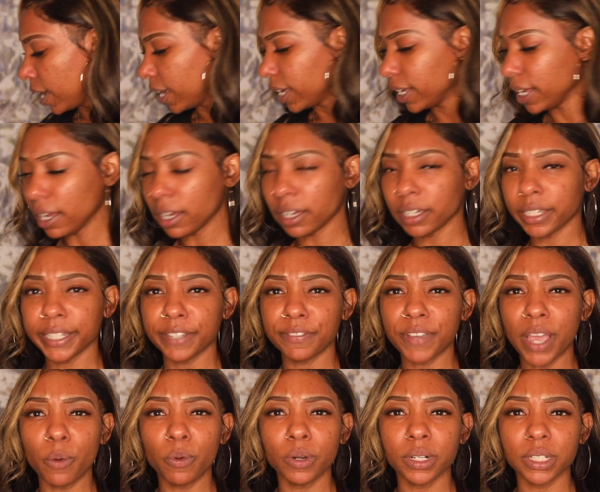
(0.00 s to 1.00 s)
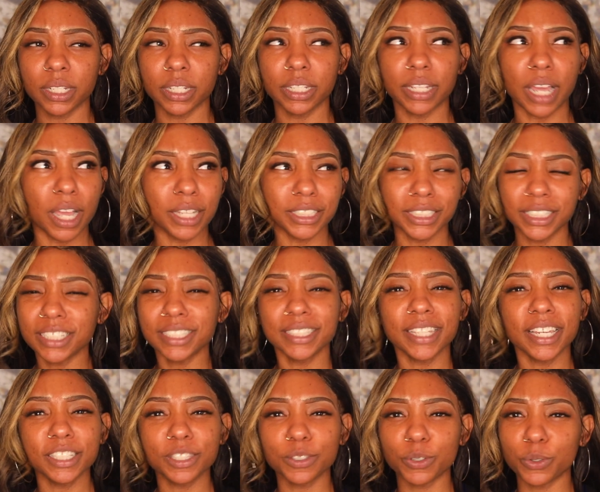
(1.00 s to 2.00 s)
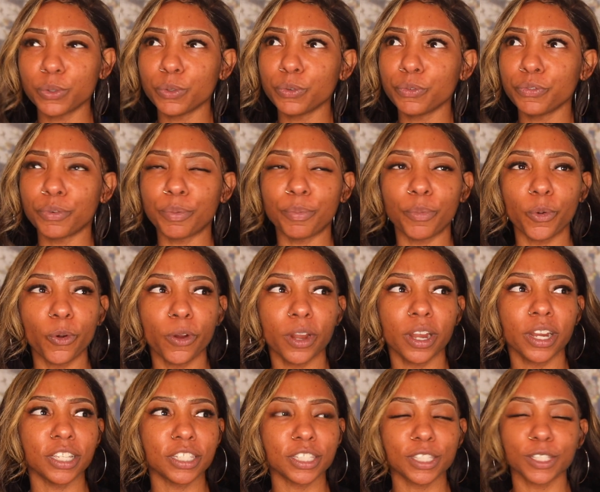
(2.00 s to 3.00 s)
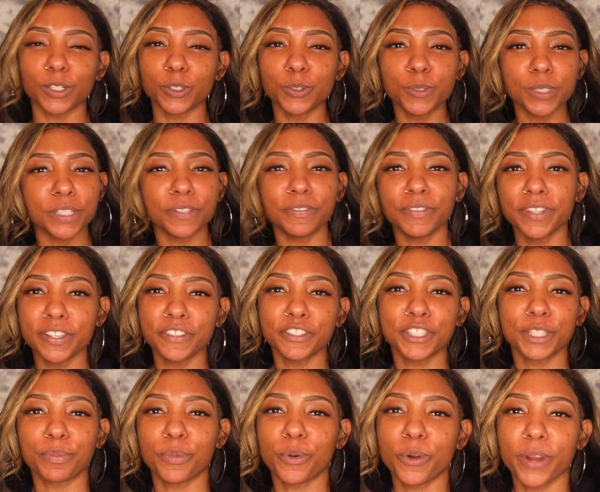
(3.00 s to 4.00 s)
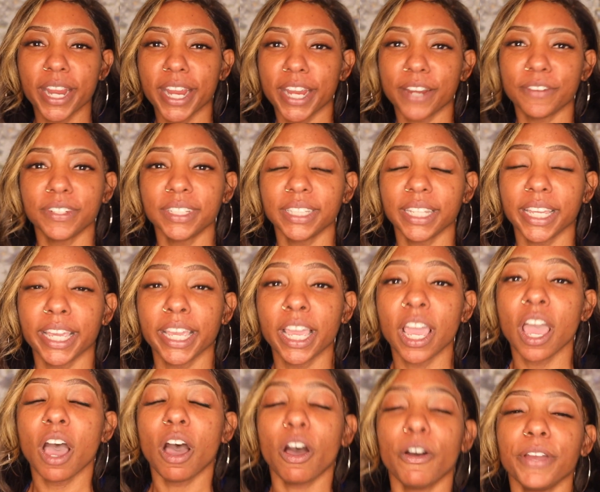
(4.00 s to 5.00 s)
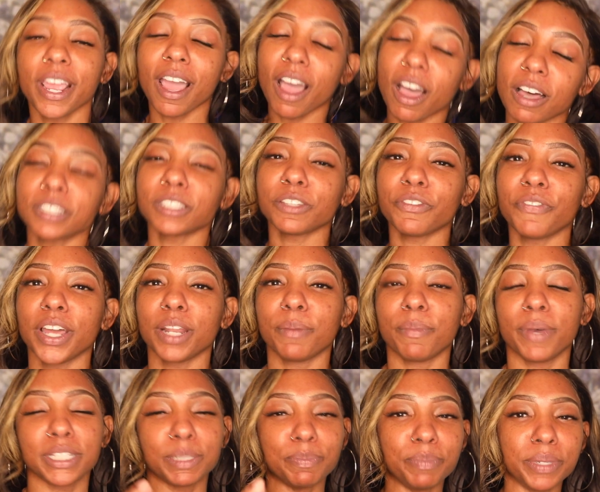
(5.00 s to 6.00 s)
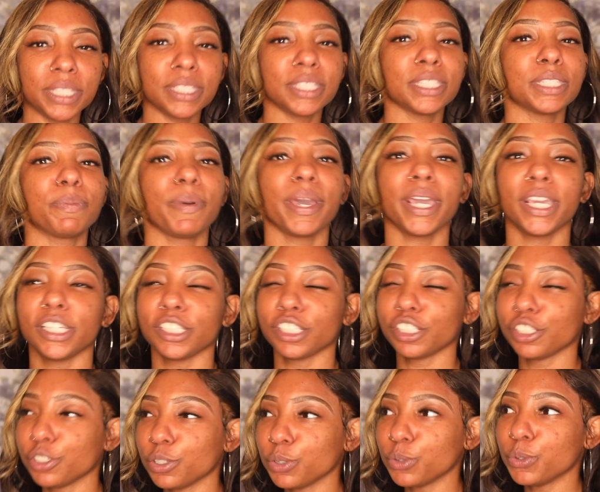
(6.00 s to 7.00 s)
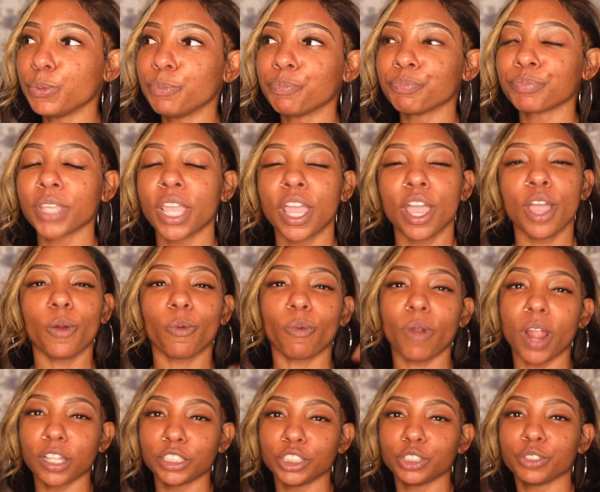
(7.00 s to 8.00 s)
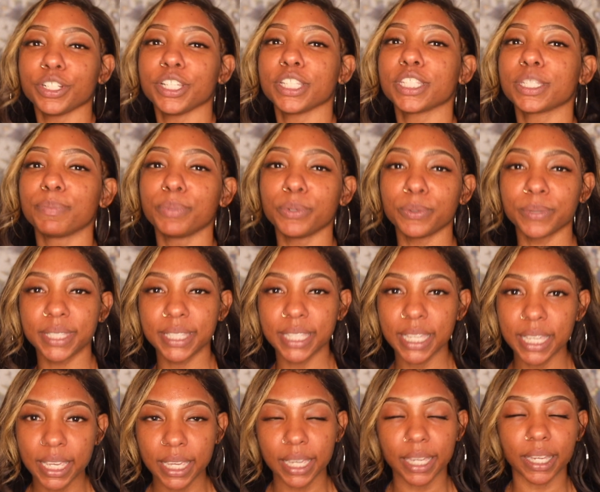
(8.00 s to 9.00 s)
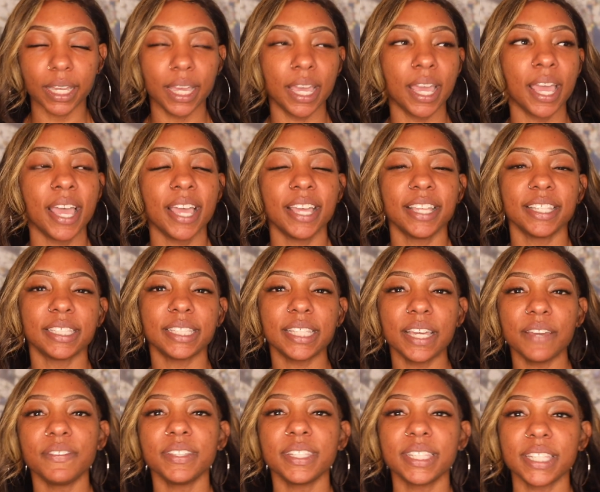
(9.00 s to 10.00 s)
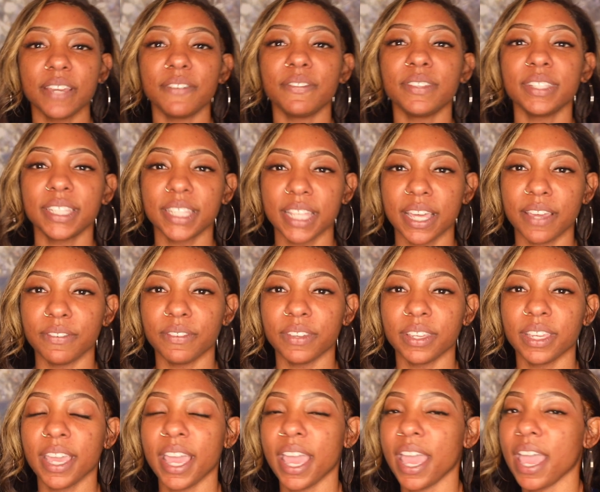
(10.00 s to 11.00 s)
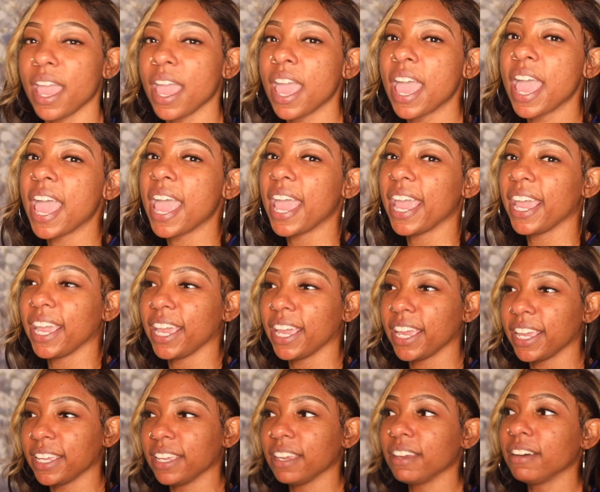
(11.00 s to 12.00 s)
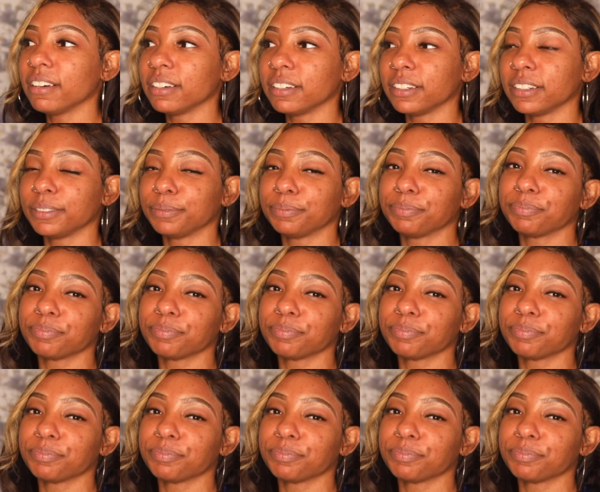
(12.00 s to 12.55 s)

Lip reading: yeah, if y'all want to just stay tuned for more exclusiveness, more everything. Oh, y'all also follow my business page too, Raw Trends Boutique 777. And yeah,